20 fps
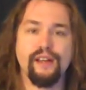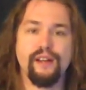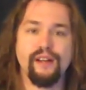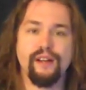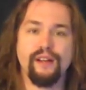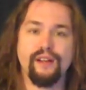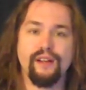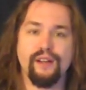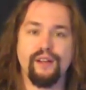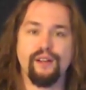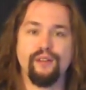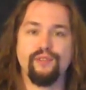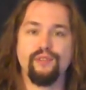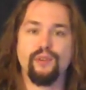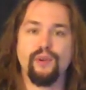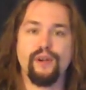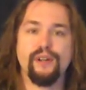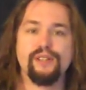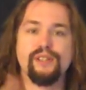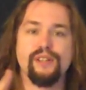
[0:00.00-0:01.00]
a
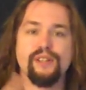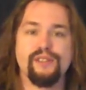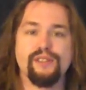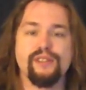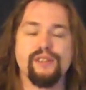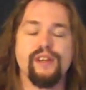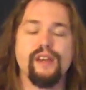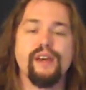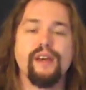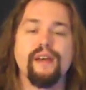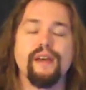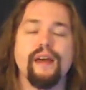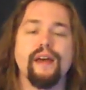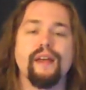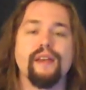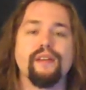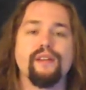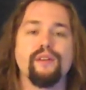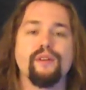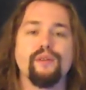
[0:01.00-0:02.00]
fluorescence
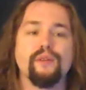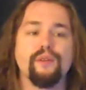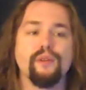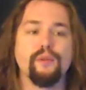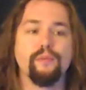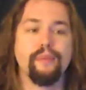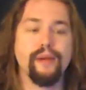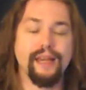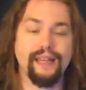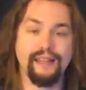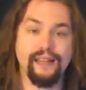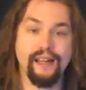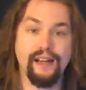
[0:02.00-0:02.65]
and you, you pick that